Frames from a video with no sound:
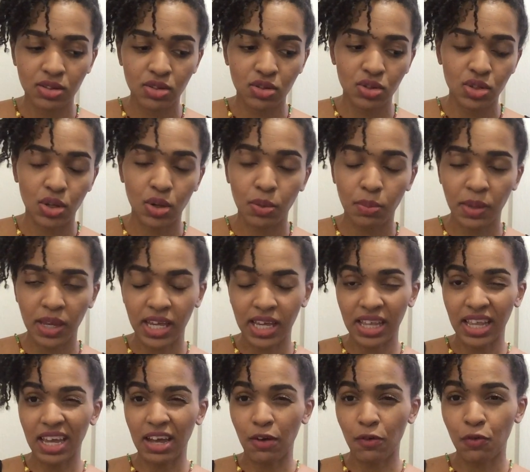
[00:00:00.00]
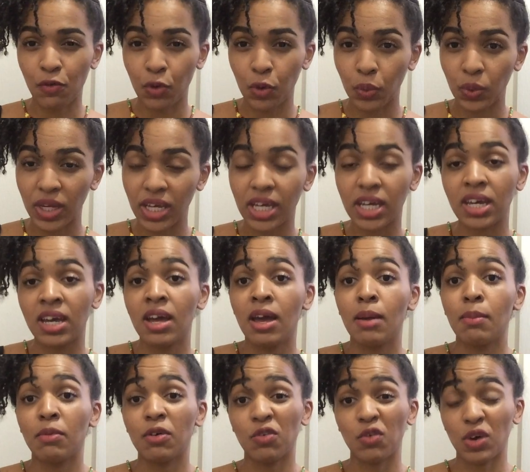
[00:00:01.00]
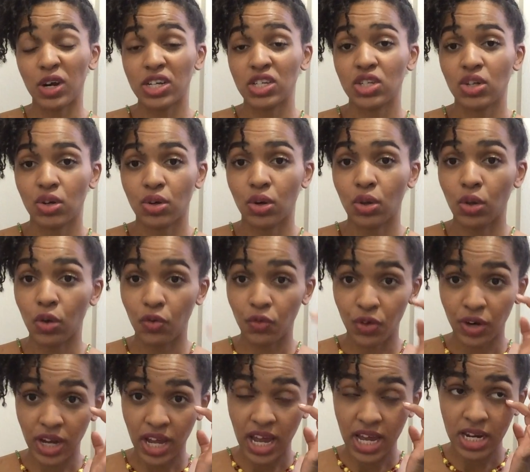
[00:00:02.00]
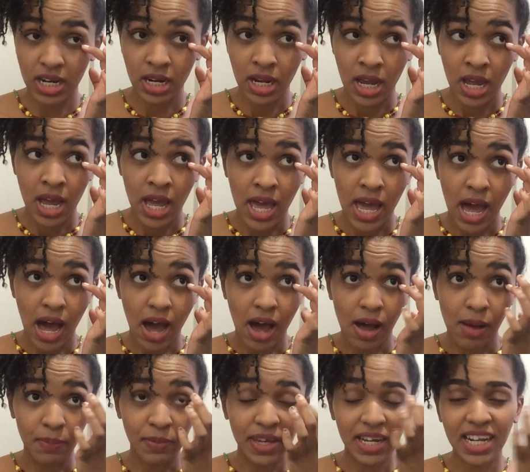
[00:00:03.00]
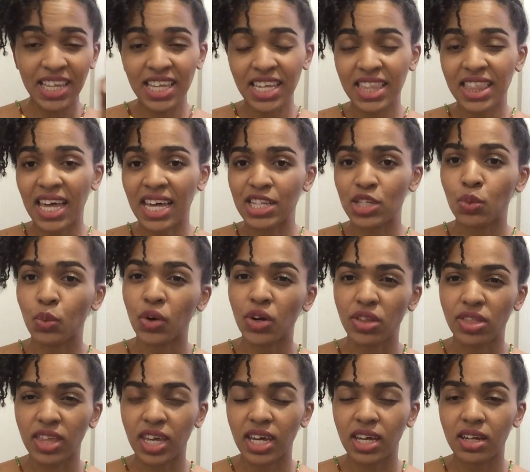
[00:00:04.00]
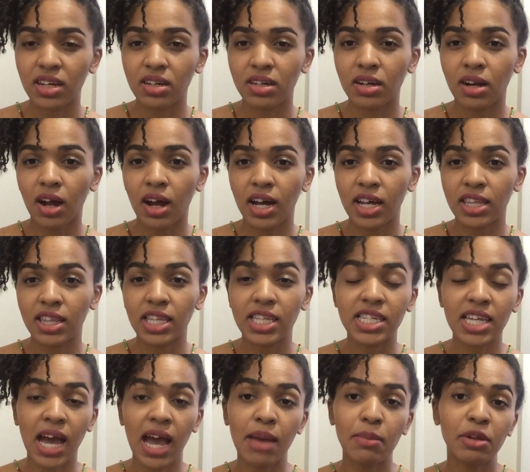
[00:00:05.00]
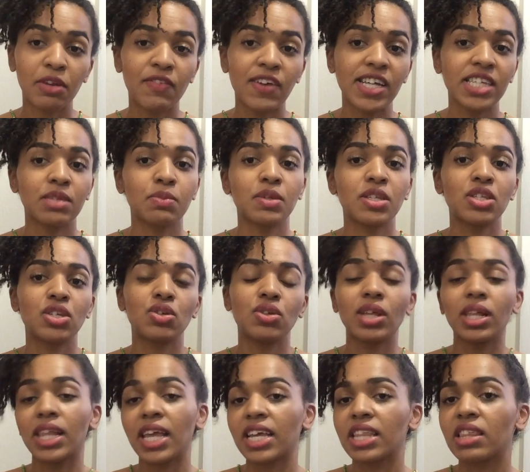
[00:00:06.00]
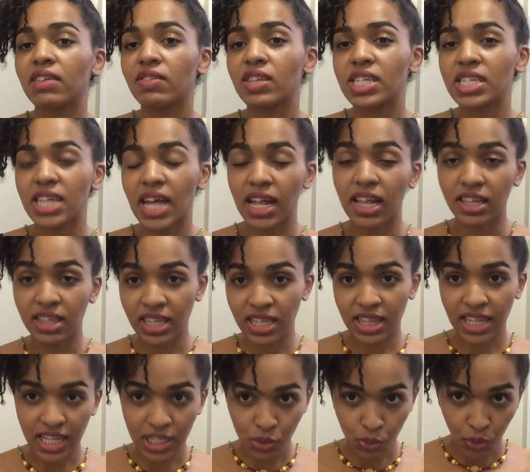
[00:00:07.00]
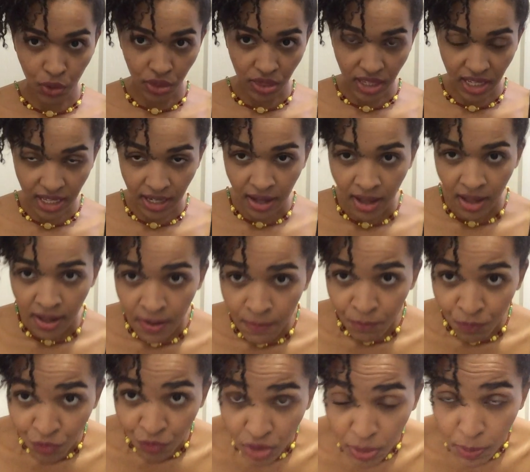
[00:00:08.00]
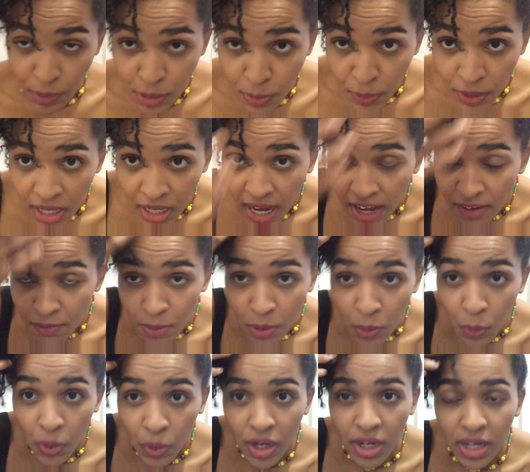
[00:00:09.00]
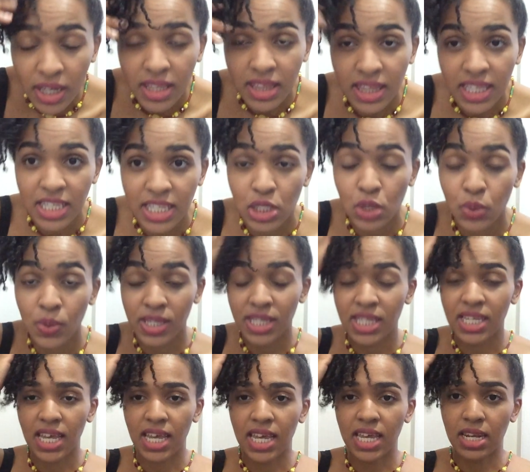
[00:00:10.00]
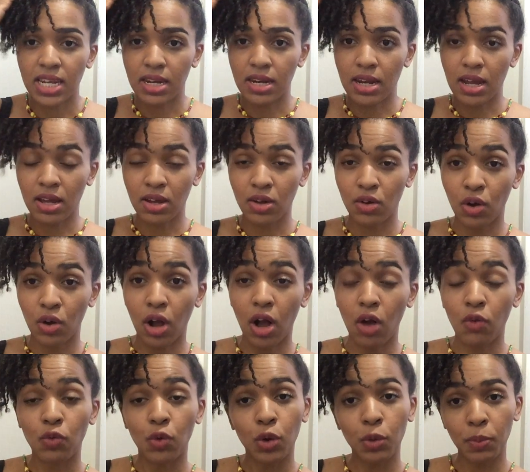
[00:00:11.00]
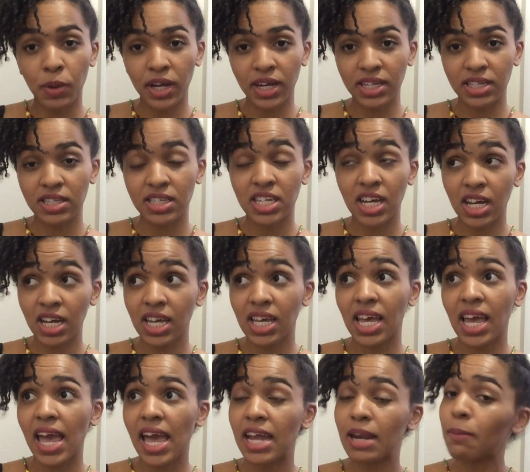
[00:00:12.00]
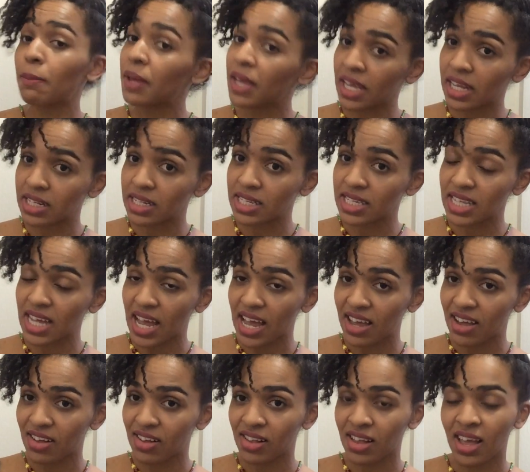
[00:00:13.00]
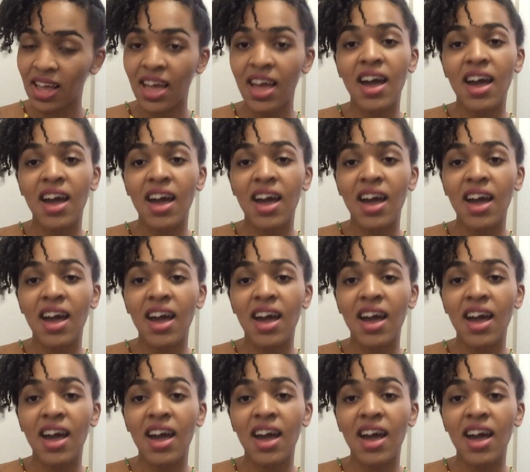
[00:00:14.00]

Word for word: So make it like a full week before I start all over again. Um, and I think that's worth it. Uh, the time investment to the length of the style, I think that's worth it. For the most part, I've been wearing these twists in a roll puck, tuck and pin style,